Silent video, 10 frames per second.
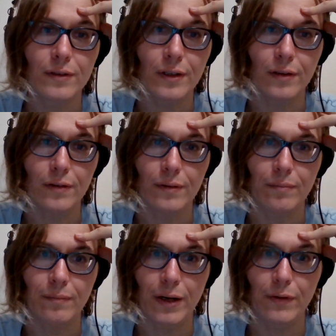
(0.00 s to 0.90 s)
You know,
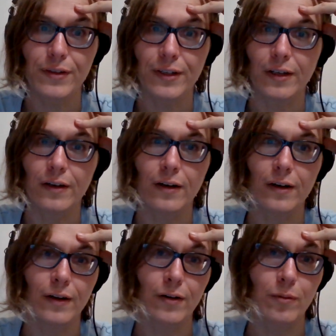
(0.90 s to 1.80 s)
and I was thinking,
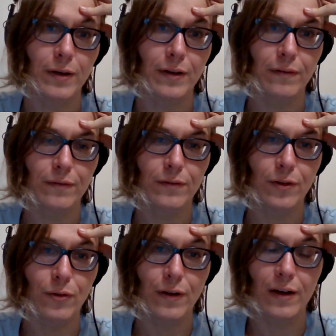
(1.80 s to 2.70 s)
God, I hope I
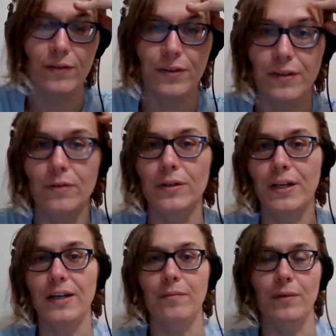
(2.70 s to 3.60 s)
don't have to see you
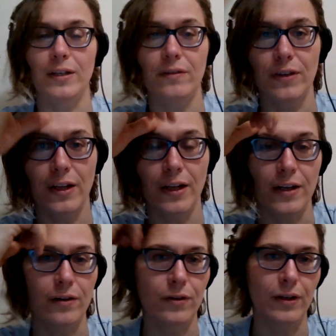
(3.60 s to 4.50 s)
again. But even then, I
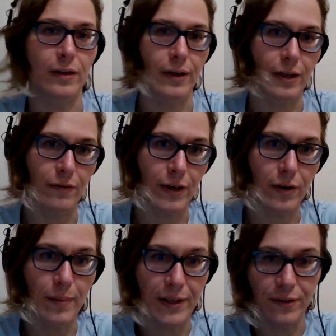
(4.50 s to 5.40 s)
knew that, like, if I
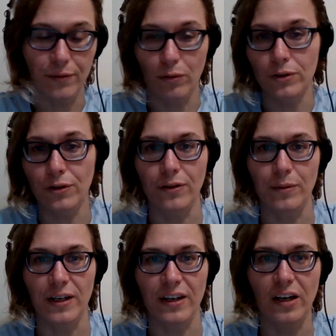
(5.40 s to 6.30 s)
go back to the roller derby,
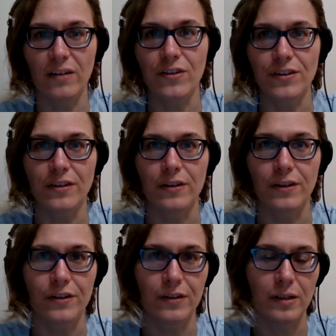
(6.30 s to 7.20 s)
I have to see her
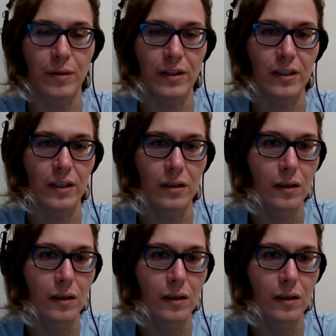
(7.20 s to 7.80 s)
because she's at my league.